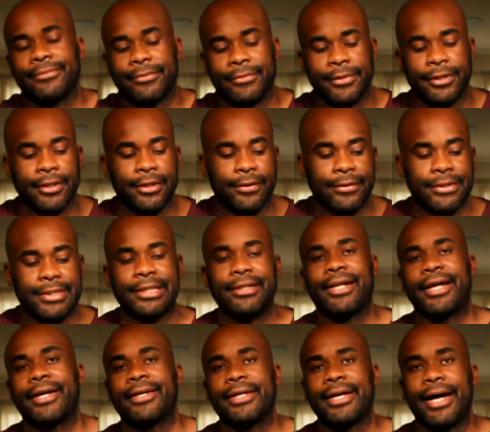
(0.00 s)
You know, until
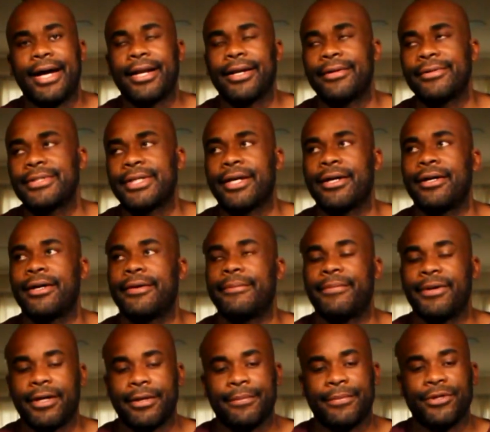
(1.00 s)
I got it, I was like, oh
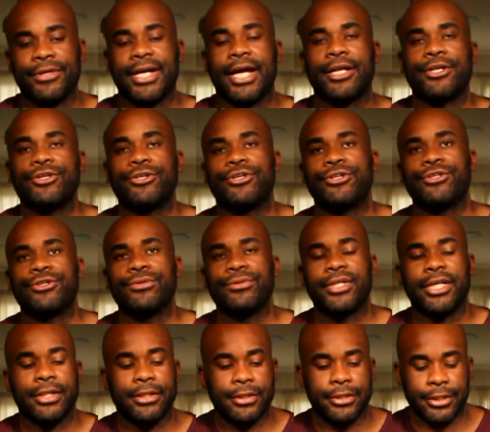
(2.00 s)
man, you gotta do your due
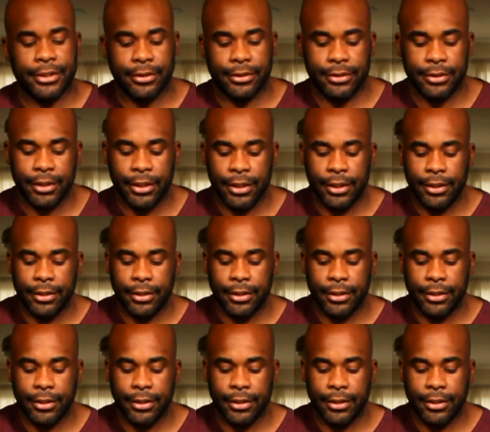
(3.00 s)
diligence.